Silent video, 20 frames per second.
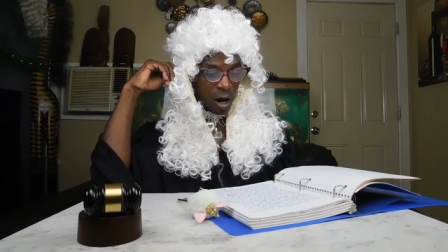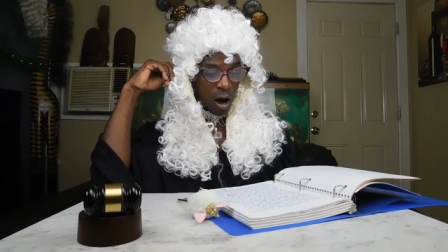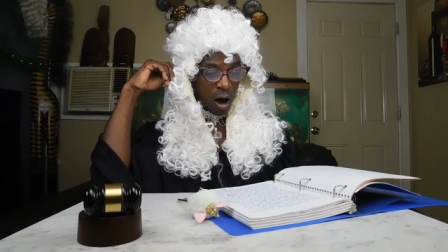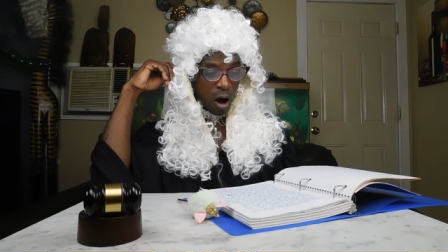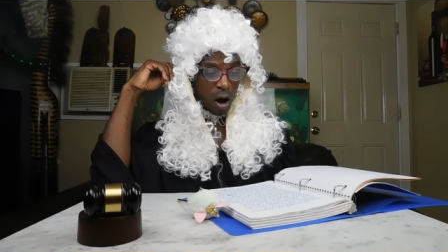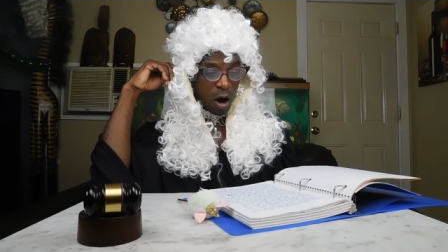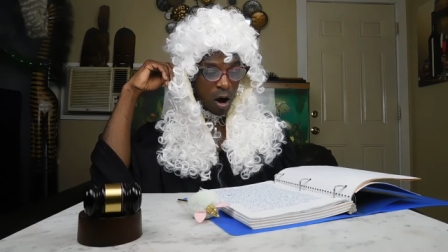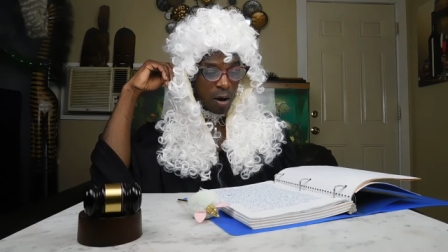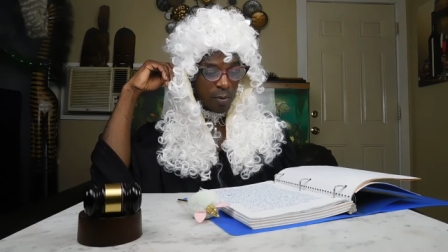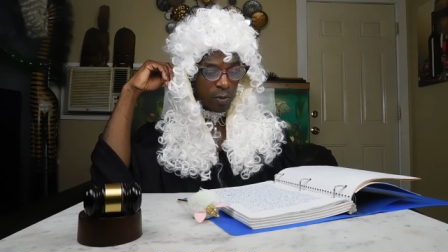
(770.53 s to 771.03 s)

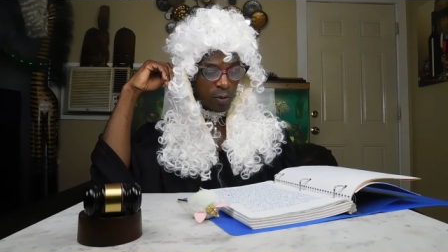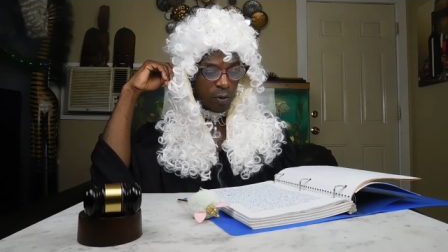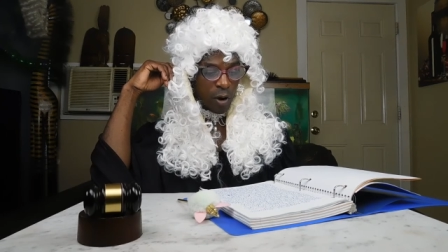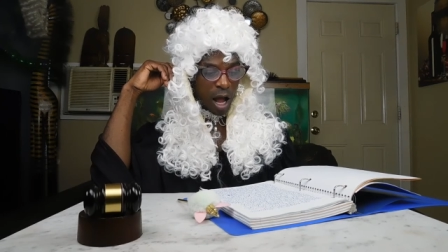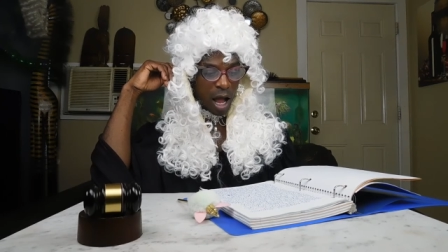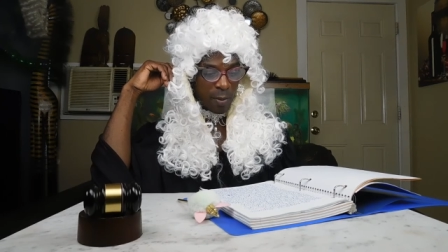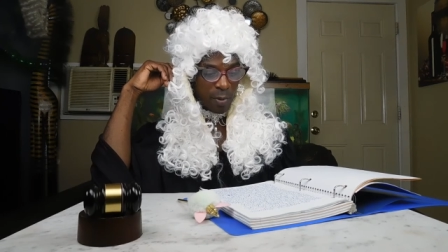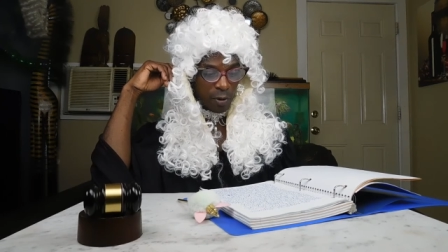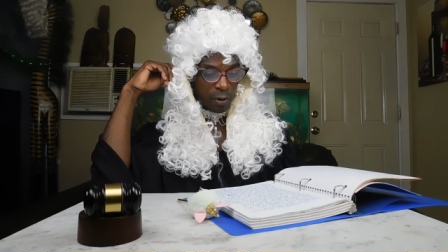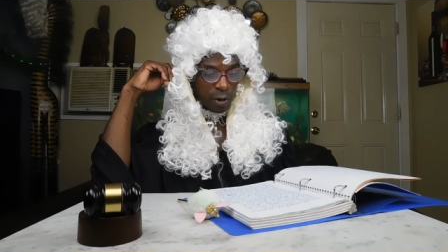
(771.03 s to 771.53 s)
armed
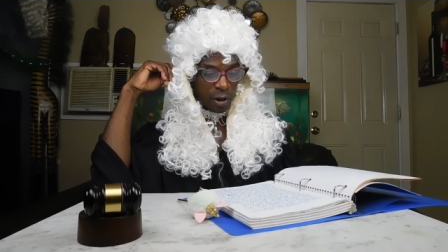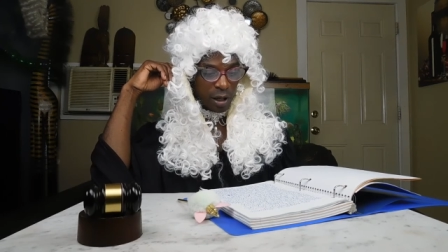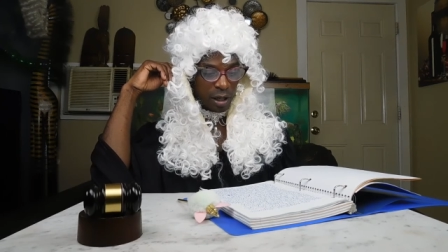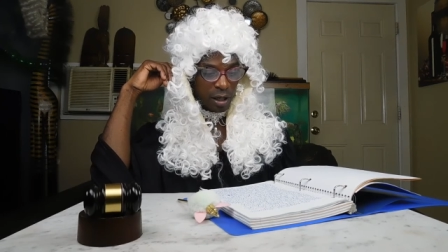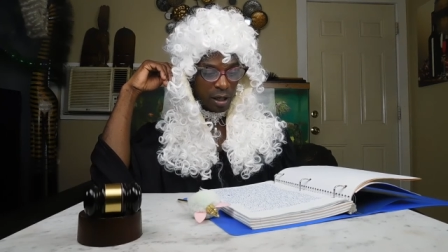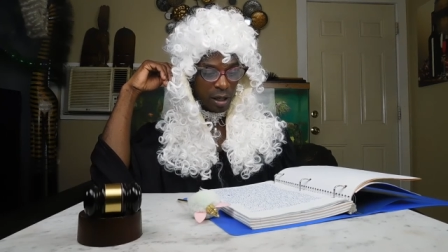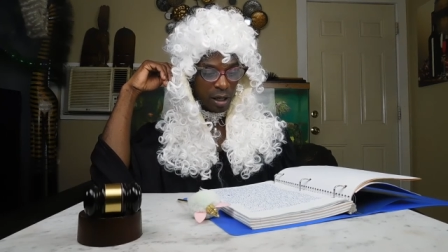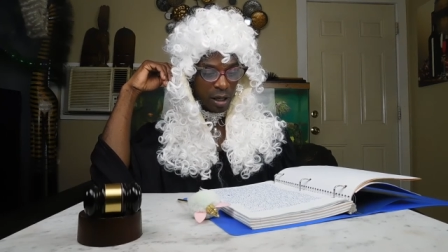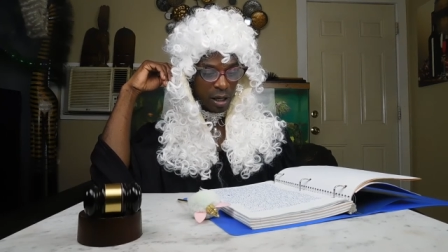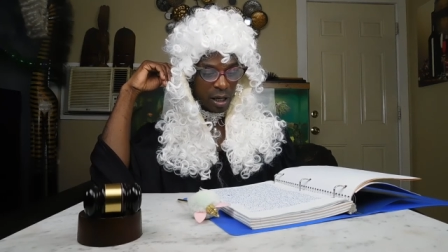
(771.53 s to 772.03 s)

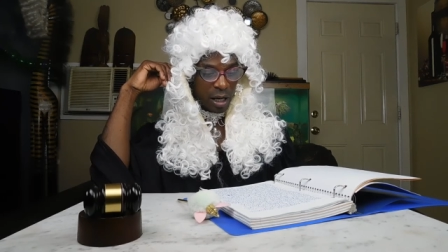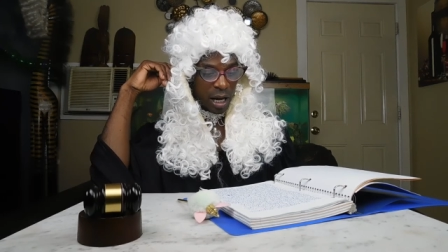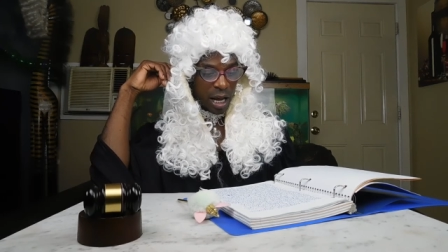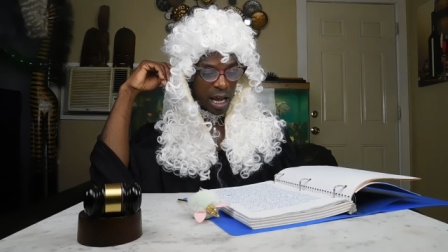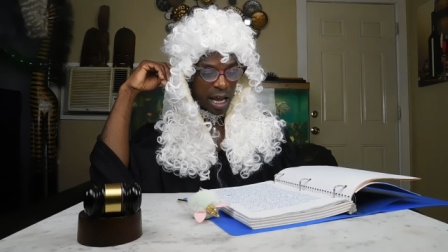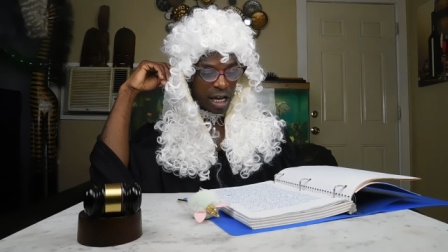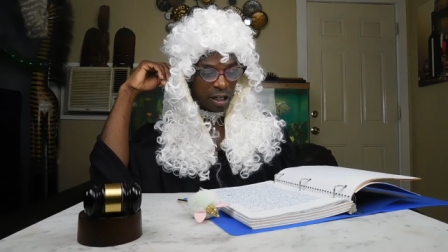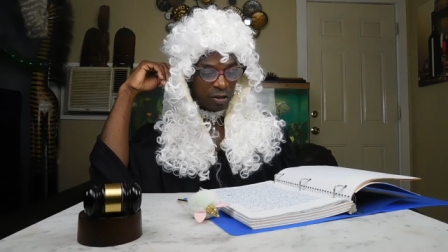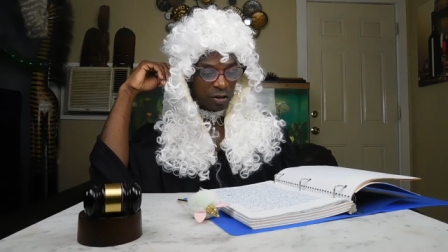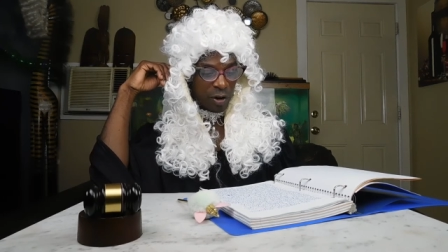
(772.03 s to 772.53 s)
robbery,
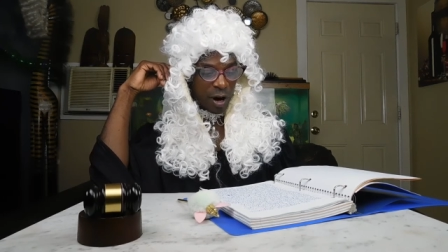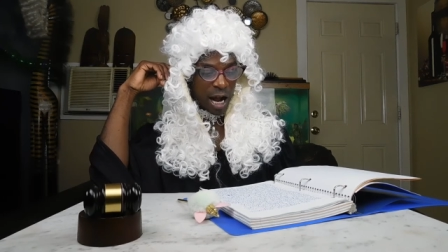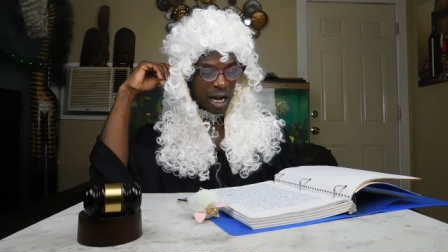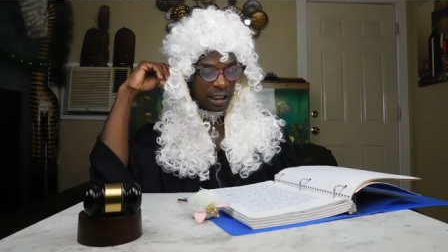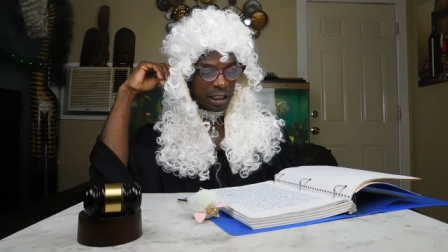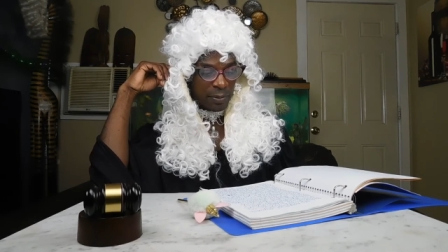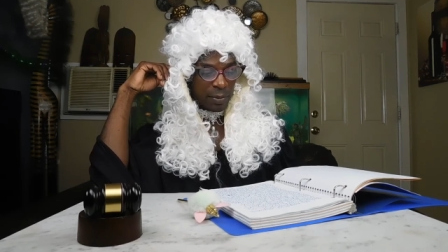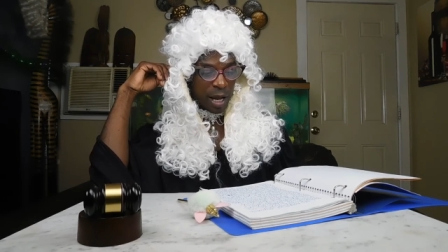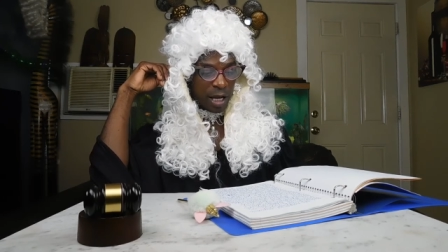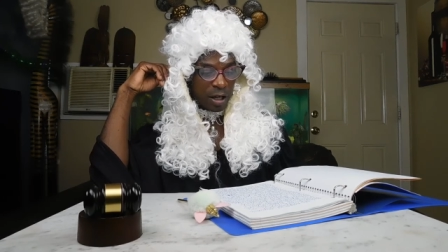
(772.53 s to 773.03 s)
and
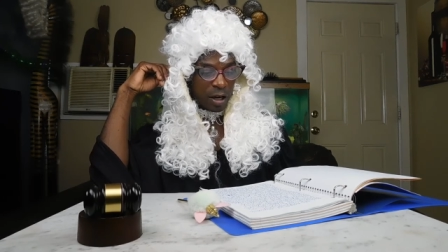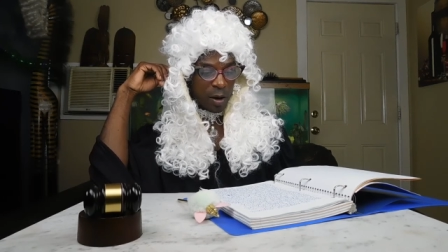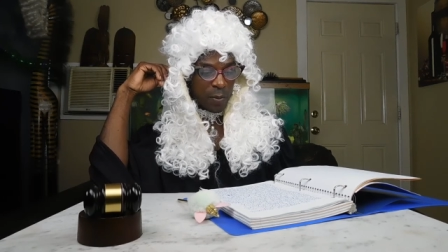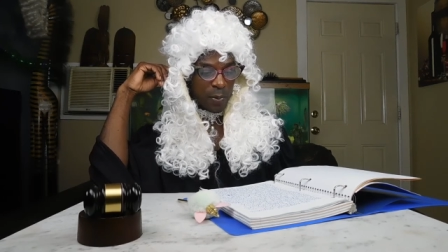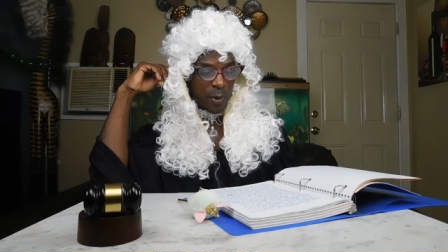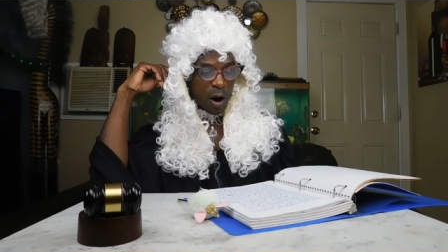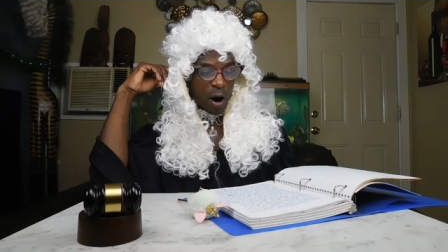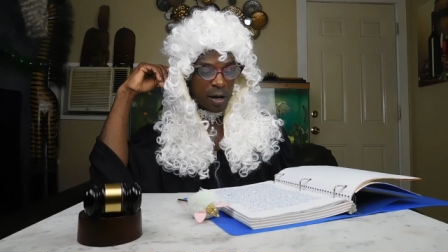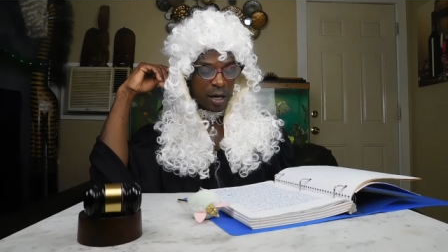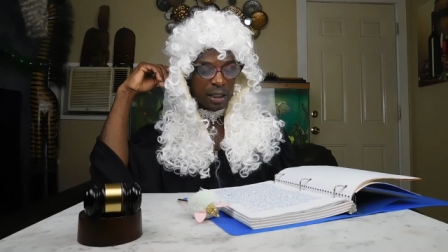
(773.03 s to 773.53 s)
trying to make your
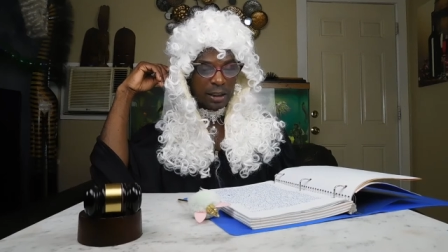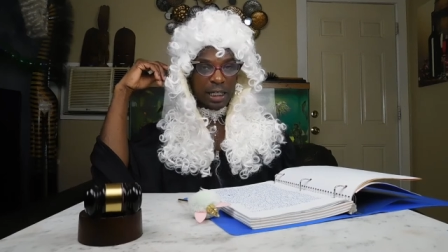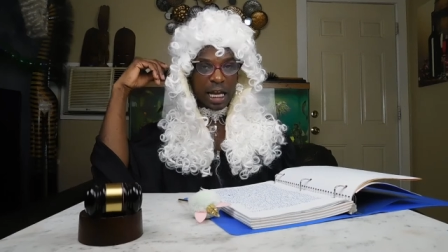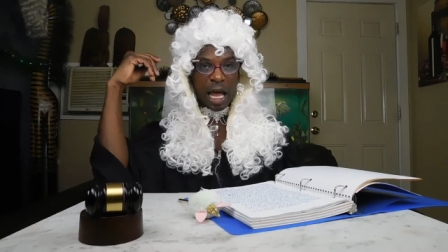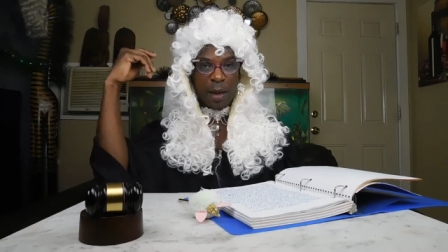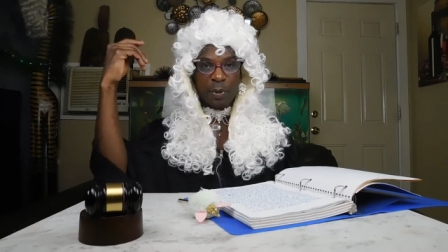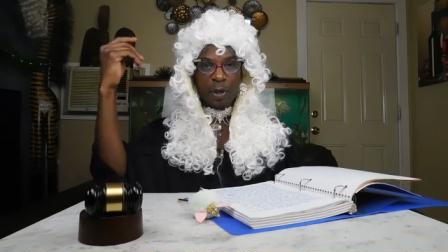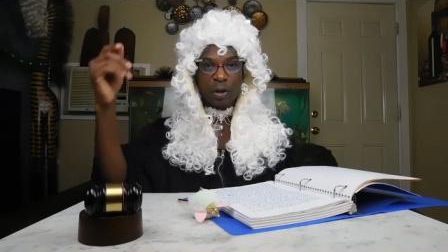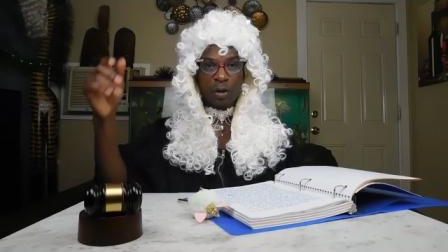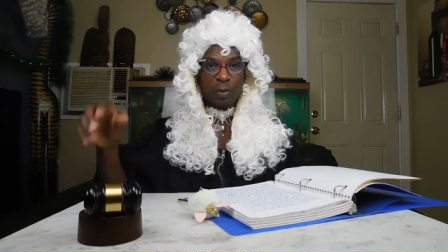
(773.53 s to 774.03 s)
partner
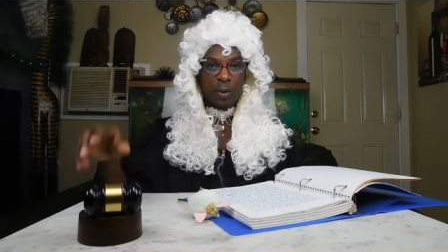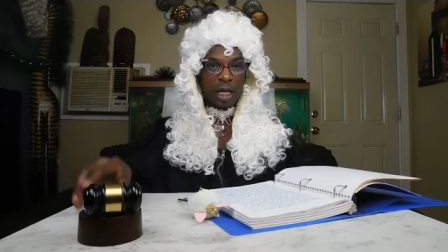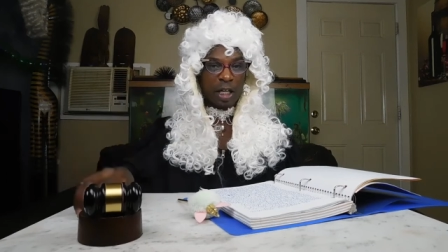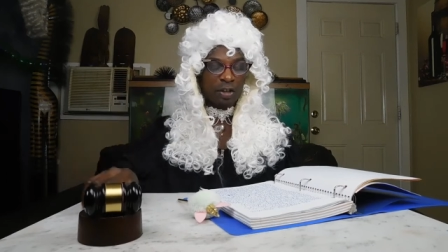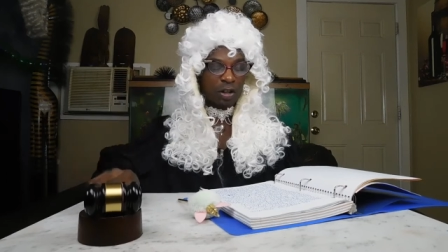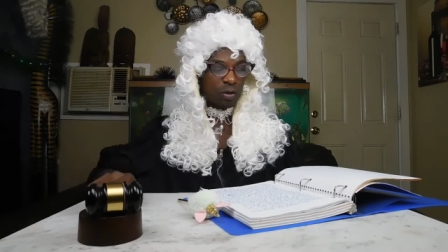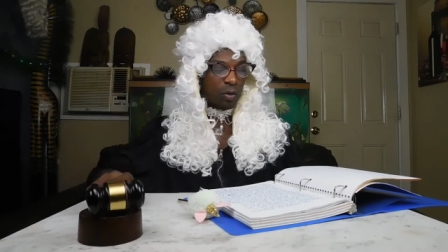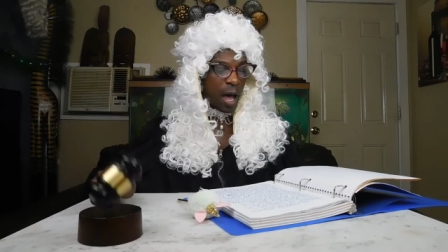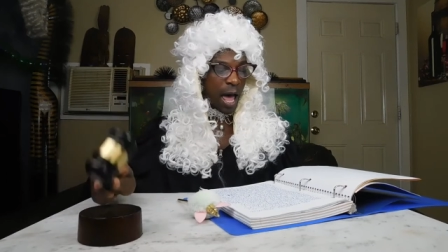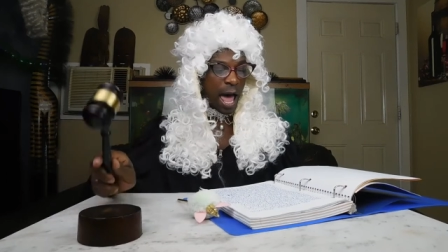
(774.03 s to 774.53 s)
top you,
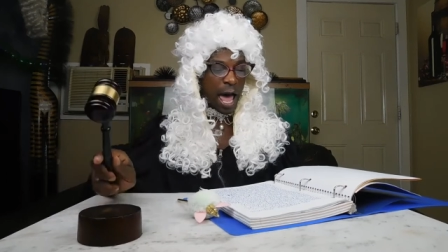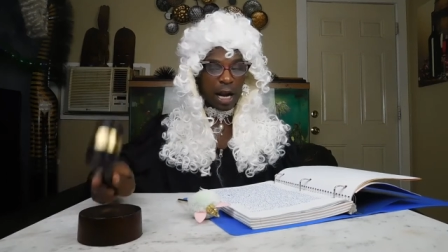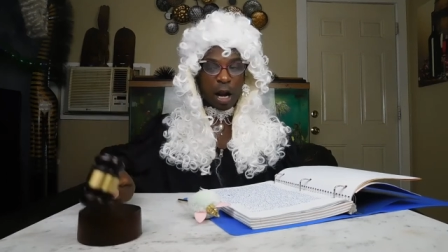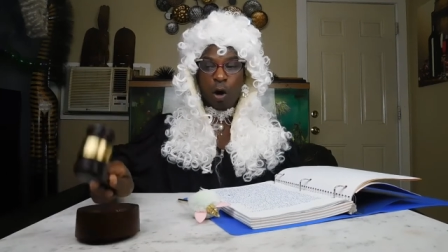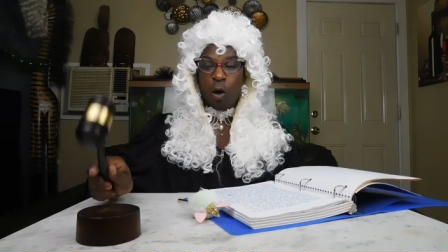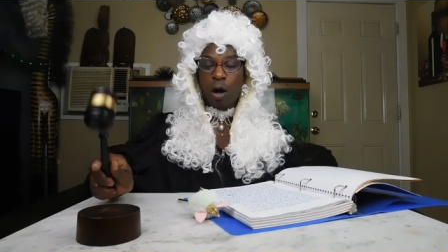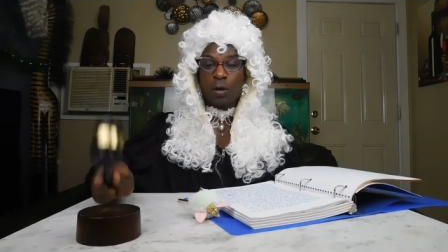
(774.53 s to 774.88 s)
bitch, you out.